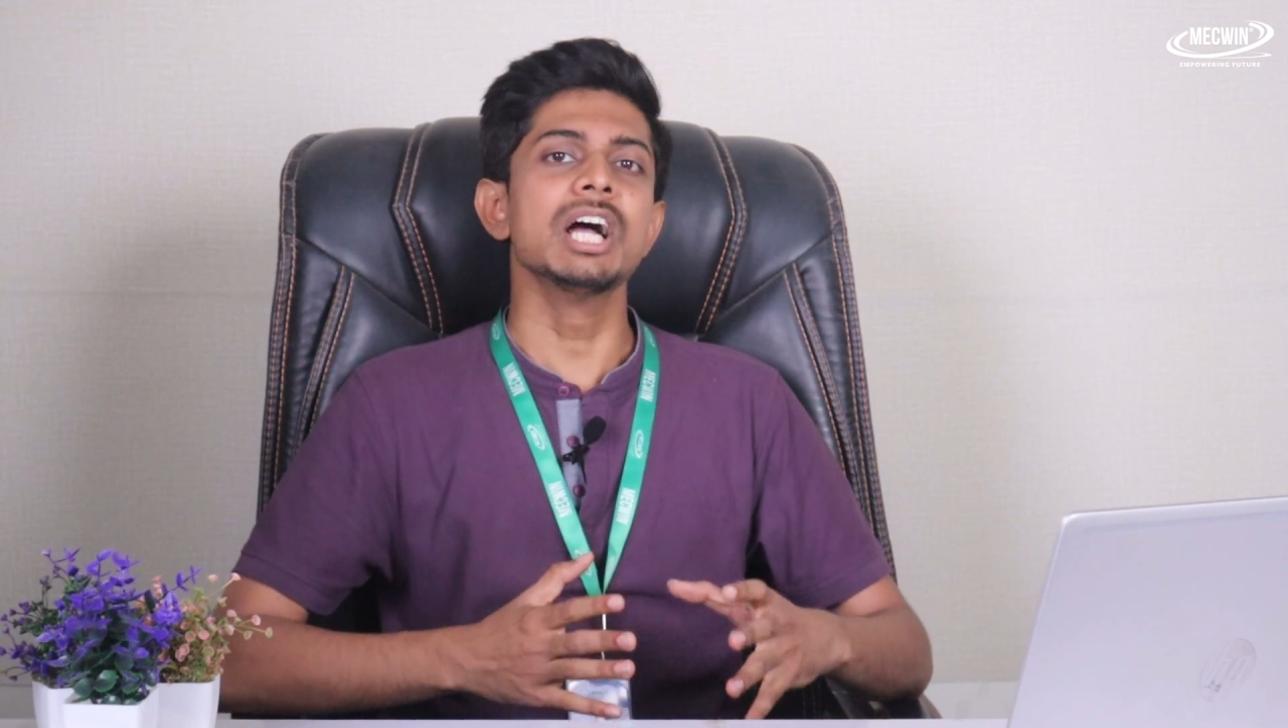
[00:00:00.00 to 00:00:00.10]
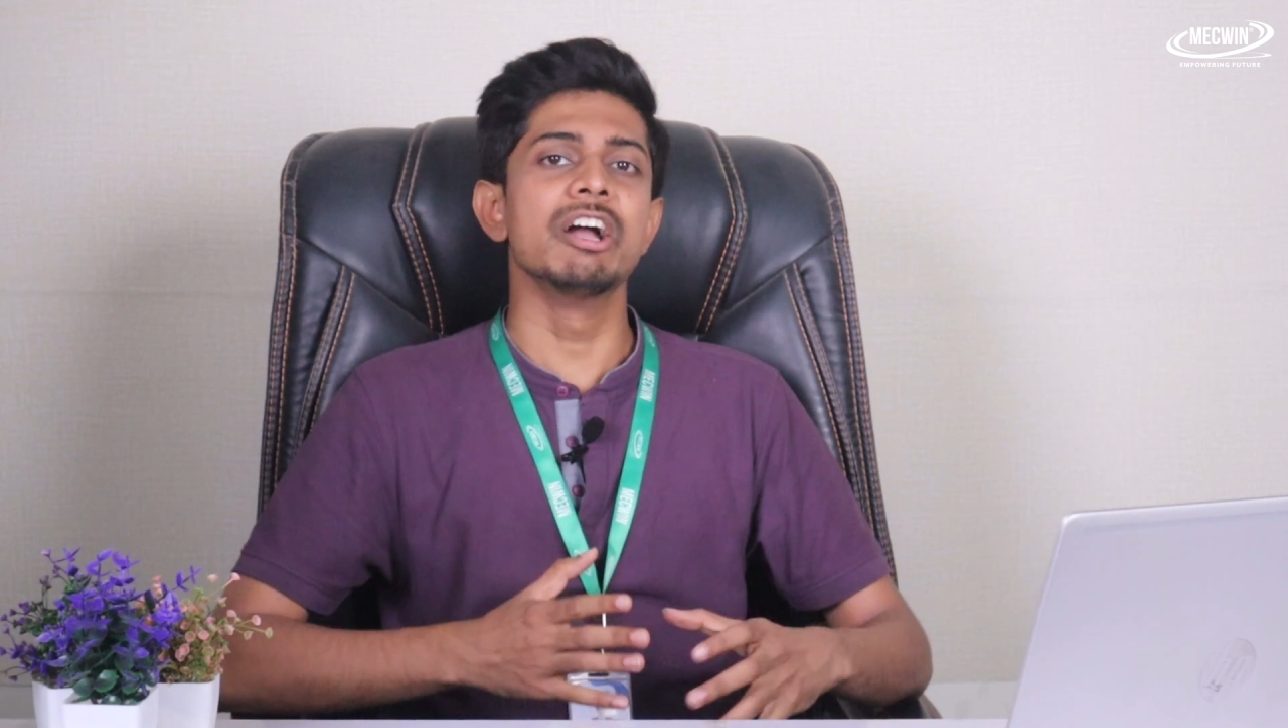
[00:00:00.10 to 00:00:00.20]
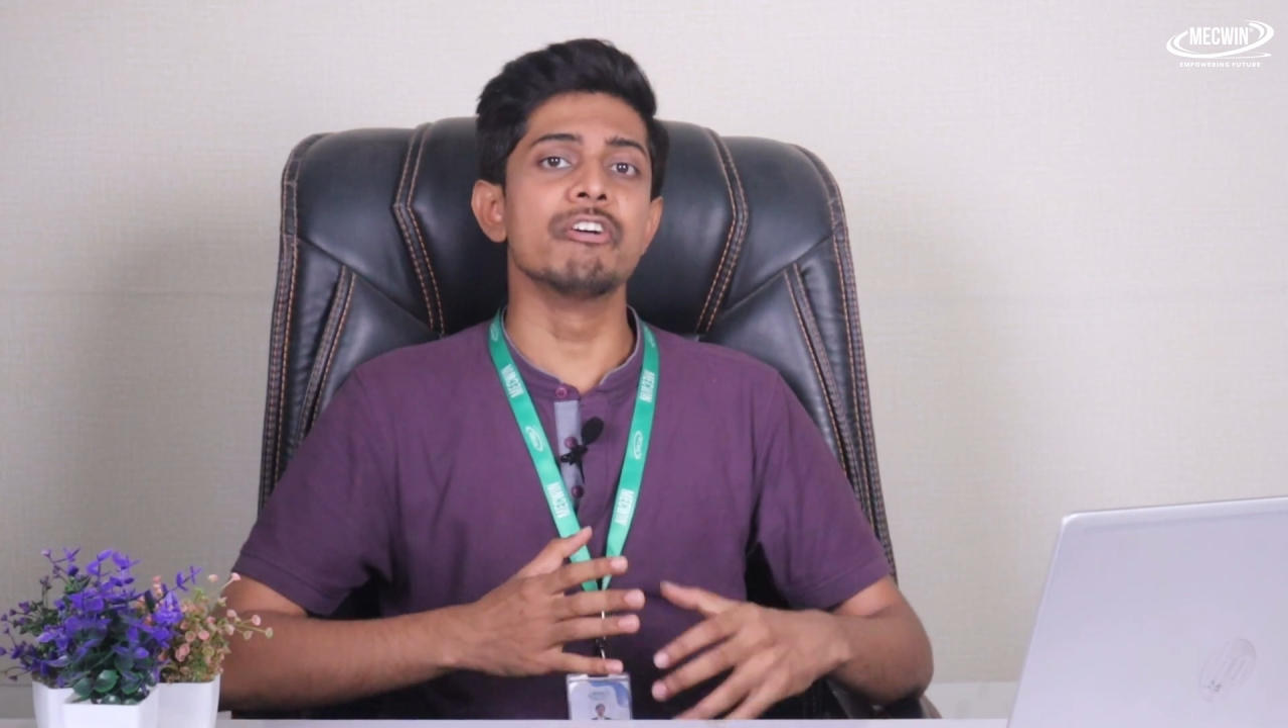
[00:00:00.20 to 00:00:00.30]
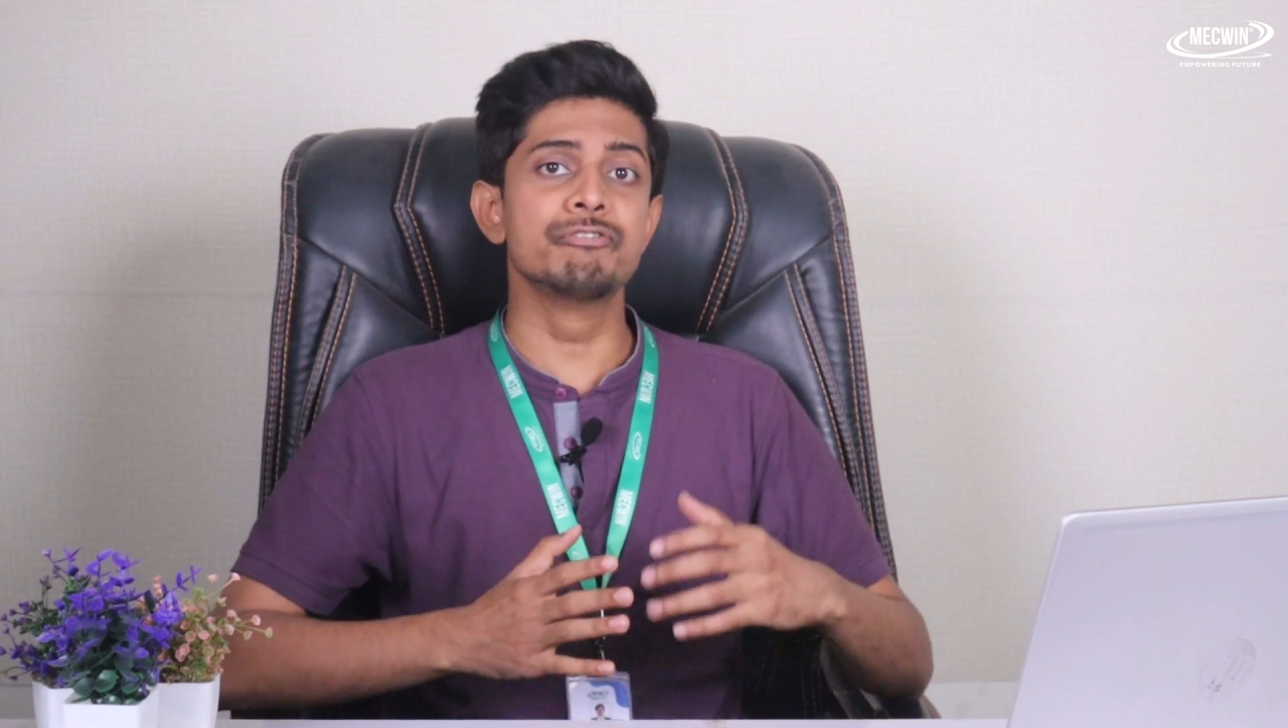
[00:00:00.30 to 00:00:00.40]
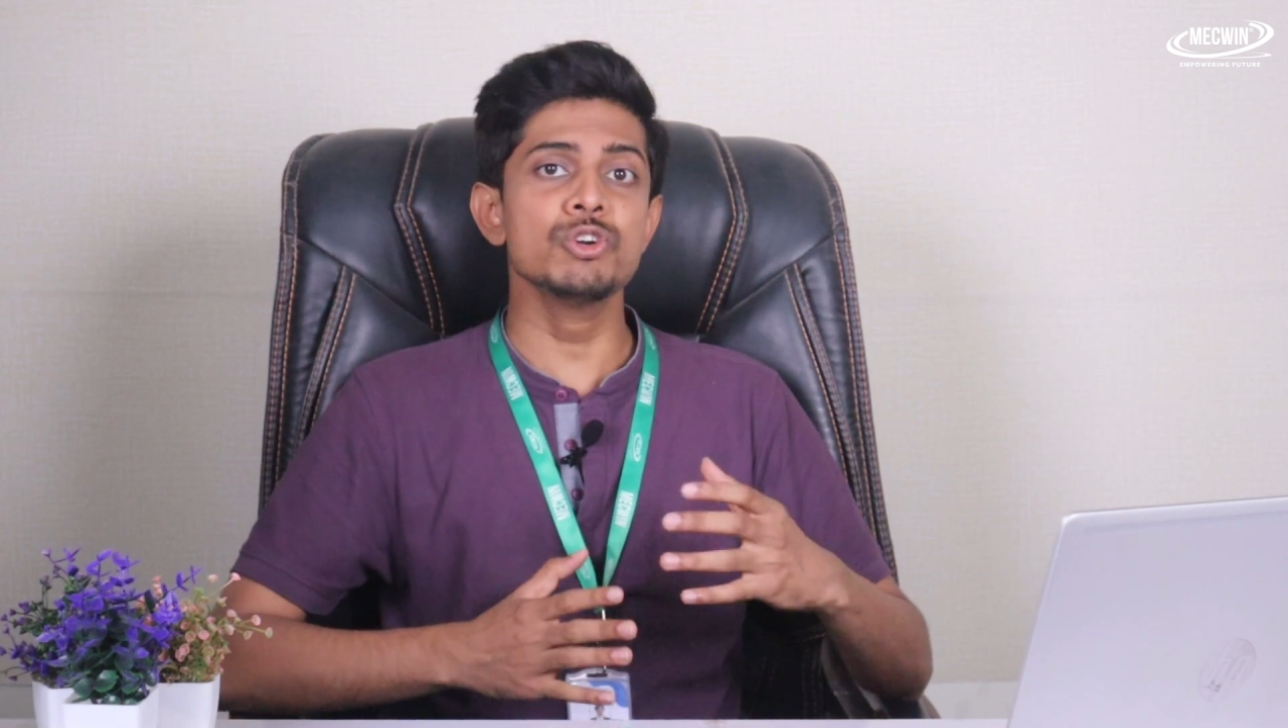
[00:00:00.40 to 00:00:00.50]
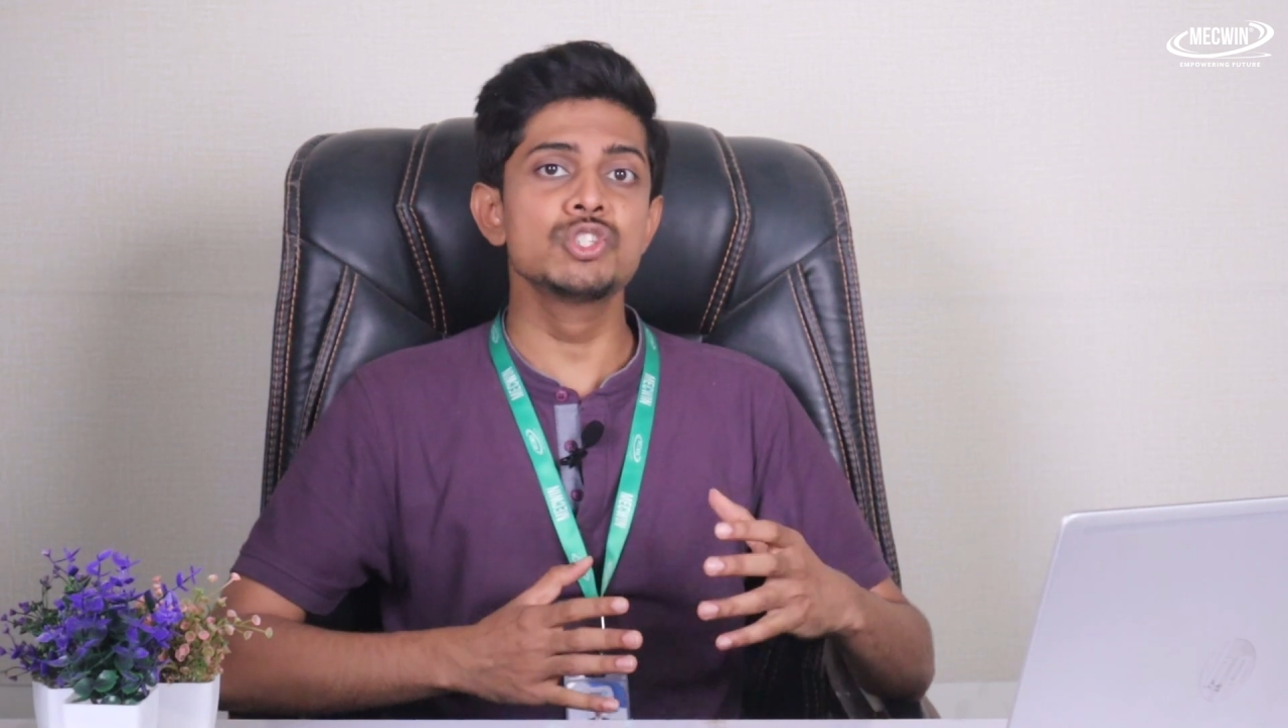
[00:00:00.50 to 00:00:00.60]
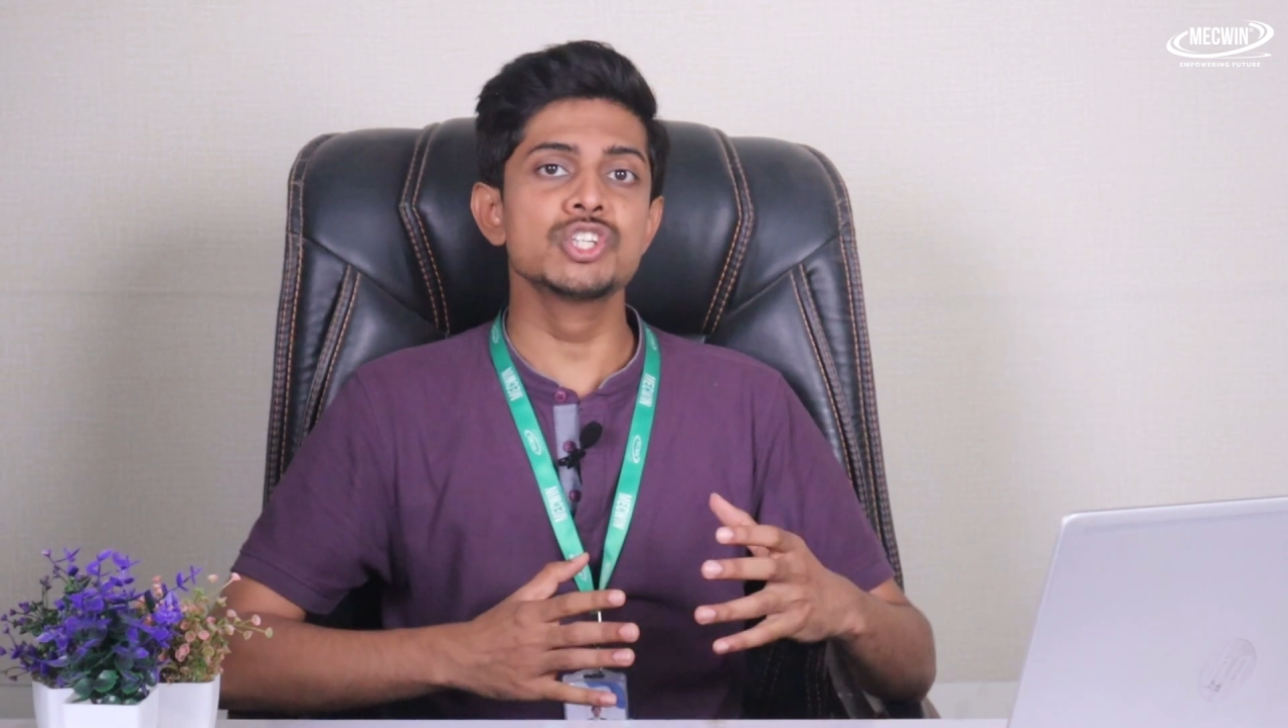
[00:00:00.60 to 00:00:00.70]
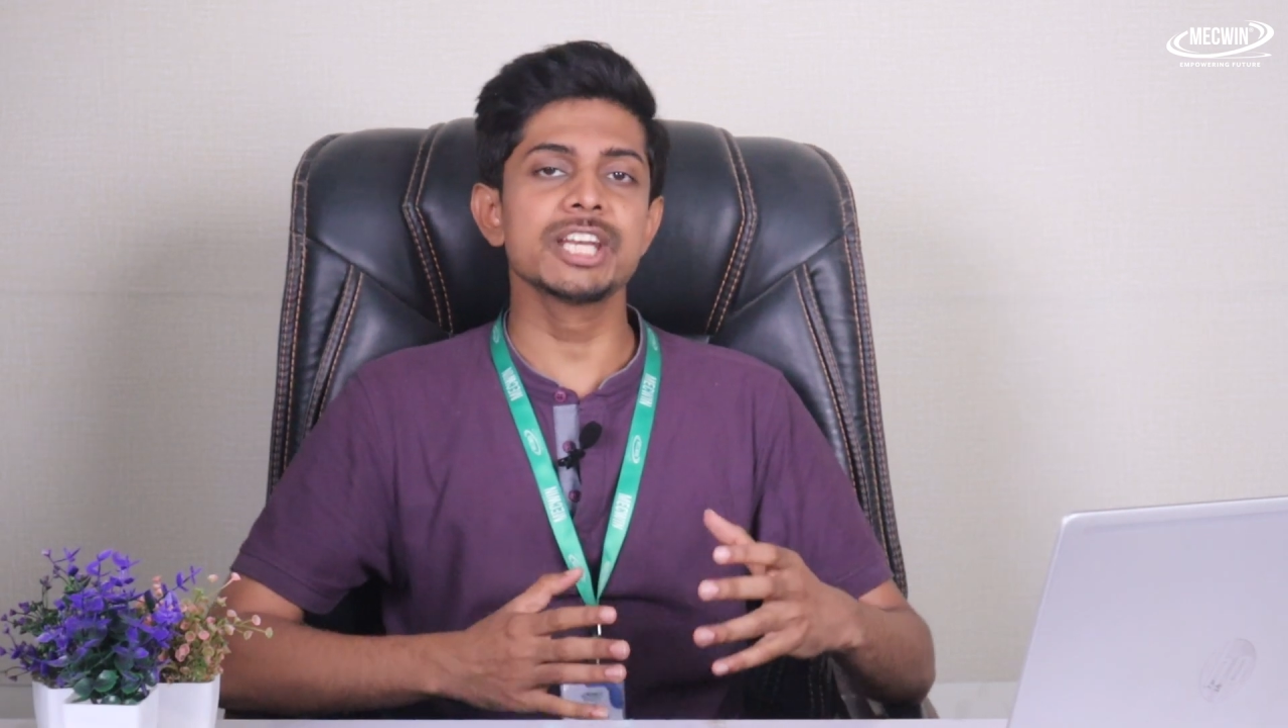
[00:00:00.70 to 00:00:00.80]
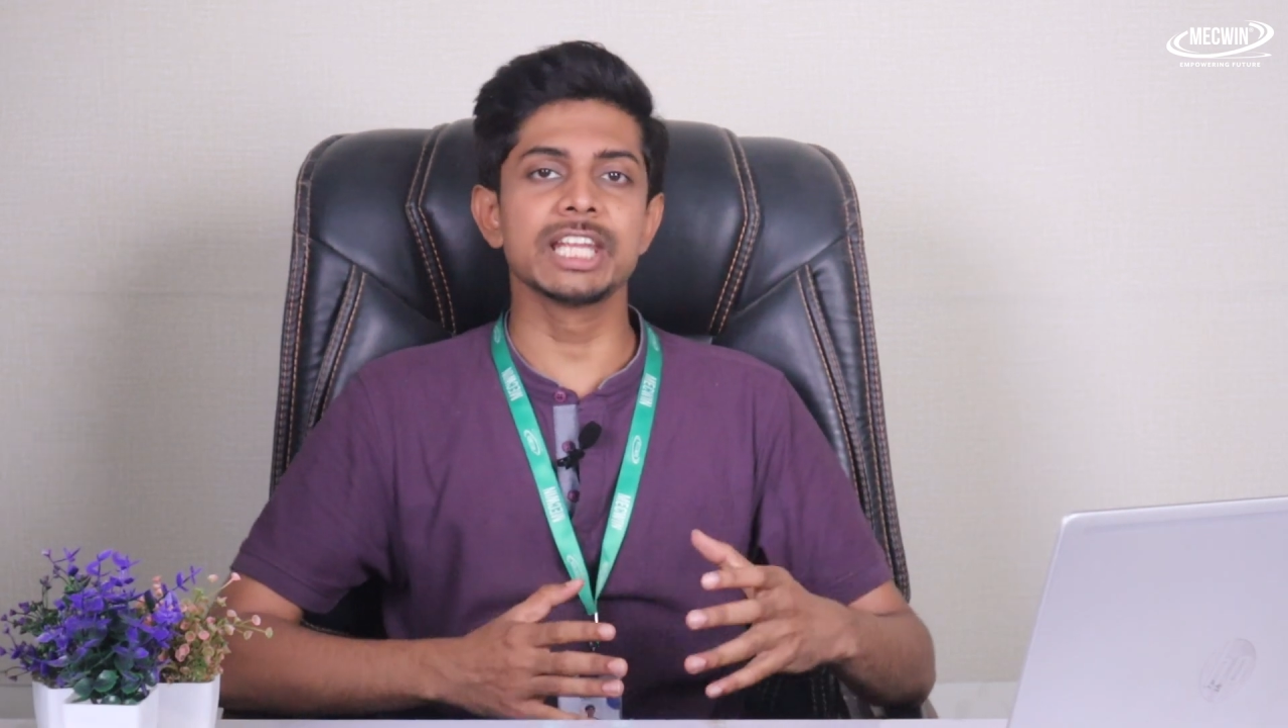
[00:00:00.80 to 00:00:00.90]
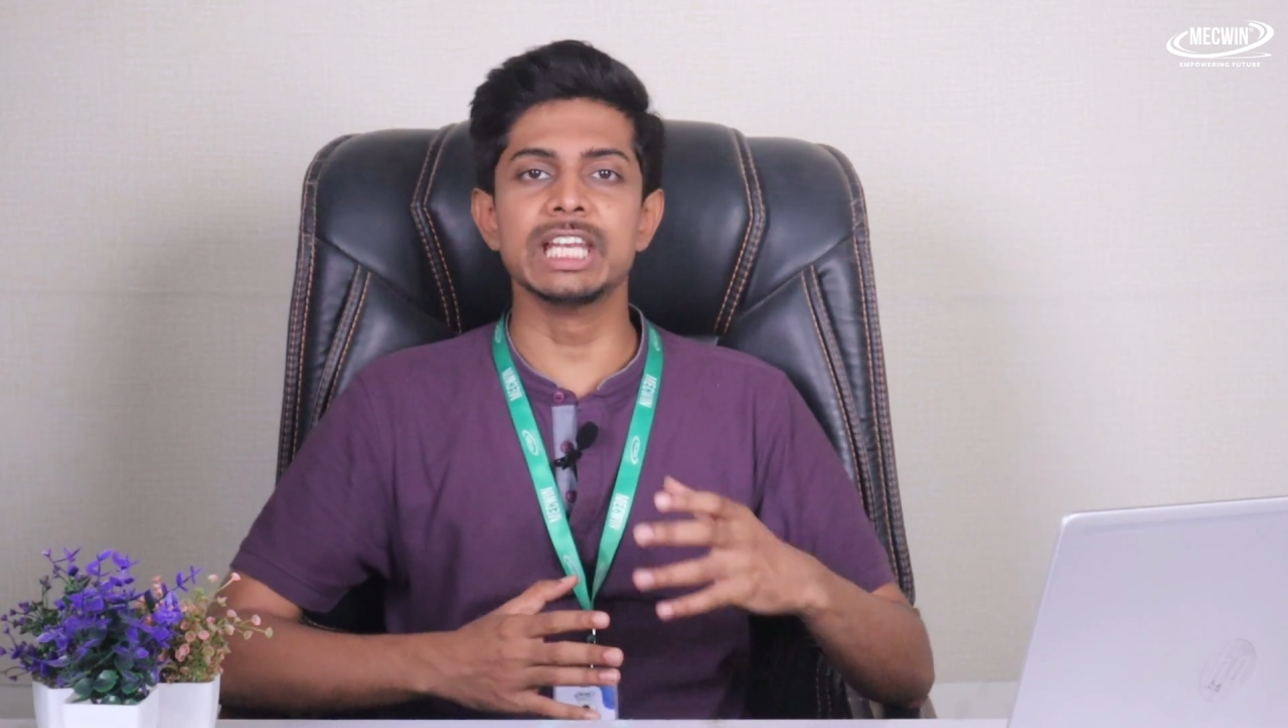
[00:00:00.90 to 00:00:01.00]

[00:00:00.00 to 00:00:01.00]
a future